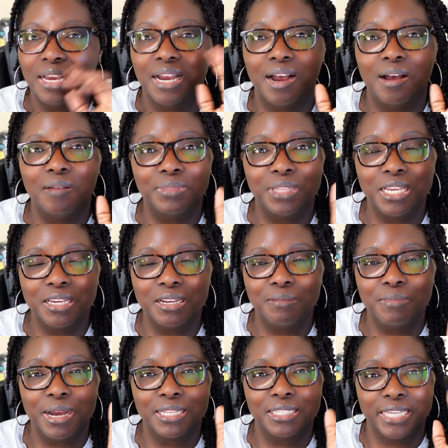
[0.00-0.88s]
I'm
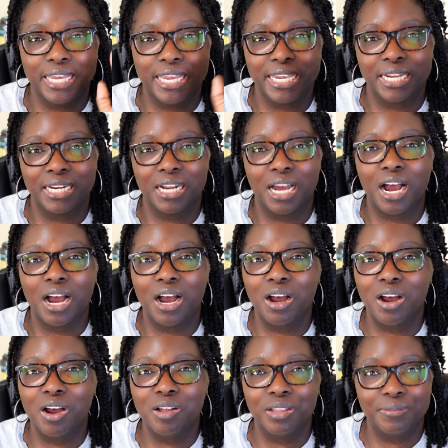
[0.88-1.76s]
thinking about taking
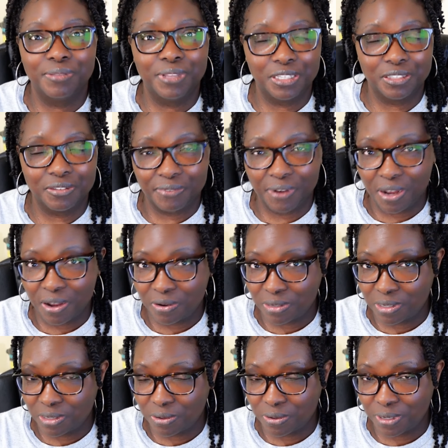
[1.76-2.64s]
all of this
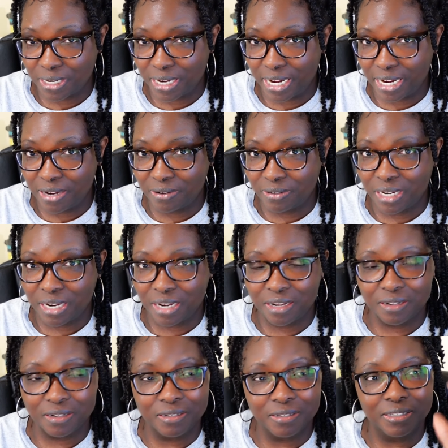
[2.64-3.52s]
fall decor down,
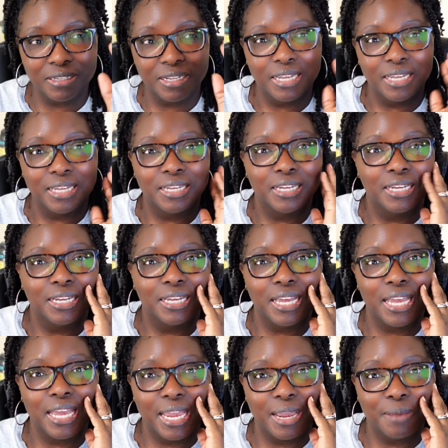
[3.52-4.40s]
y'all,
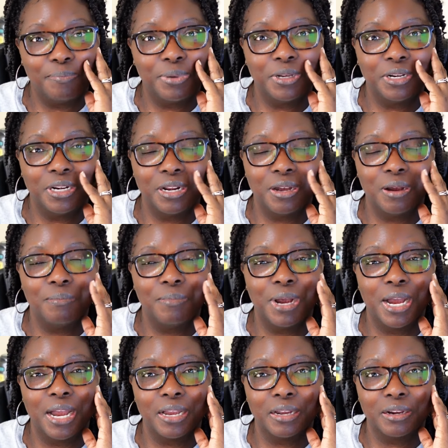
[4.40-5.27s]
and putting up
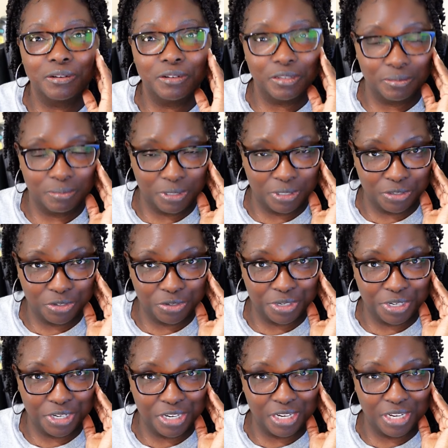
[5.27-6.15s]
my Christmas
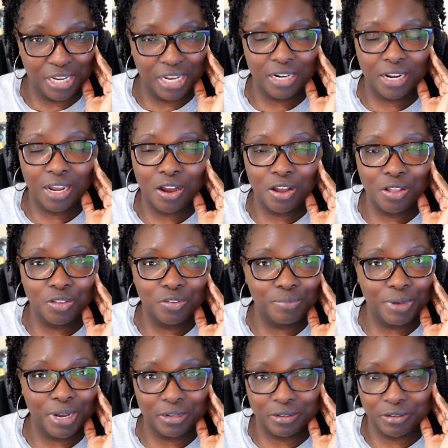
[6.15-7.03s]
tree and all
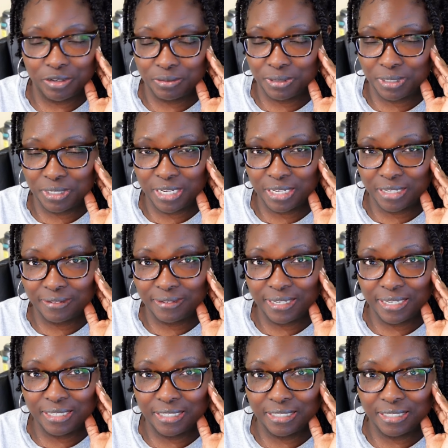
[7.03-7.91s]
of my Christmas
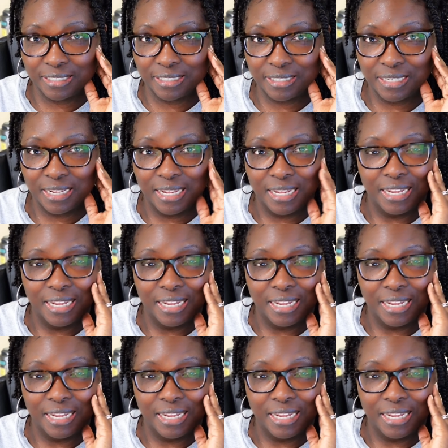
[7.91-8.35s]
decorations.